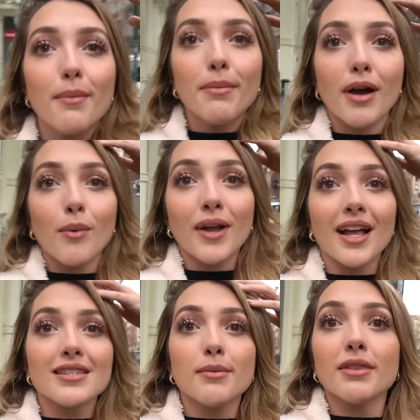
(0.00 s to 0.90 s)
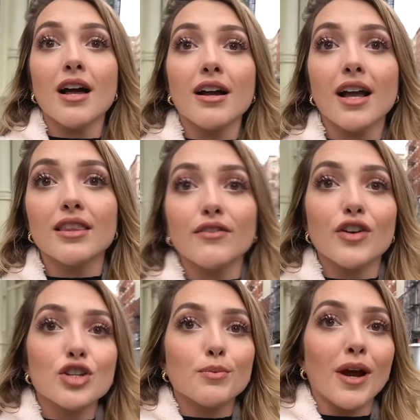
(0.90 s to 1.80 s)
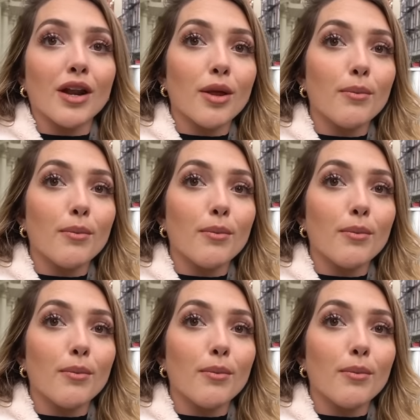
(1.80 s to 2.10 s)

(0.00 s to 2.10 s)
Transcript: But we had some luck at the first bridal